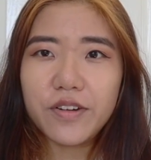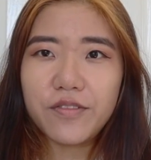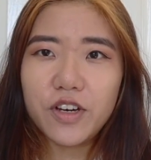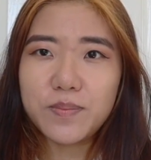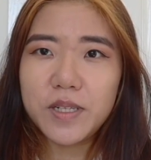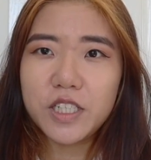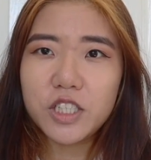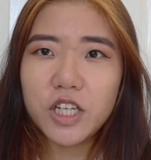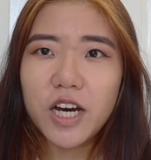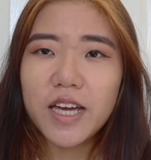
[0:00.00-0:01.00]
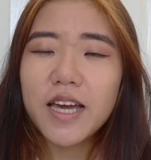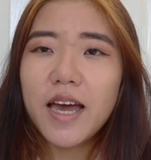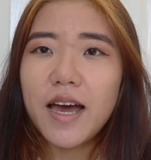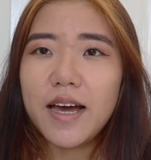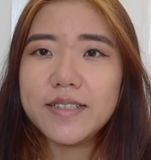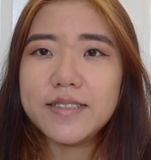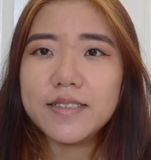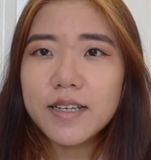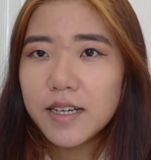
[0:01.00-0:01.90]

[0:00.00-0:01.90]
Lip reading: the first bleach dye and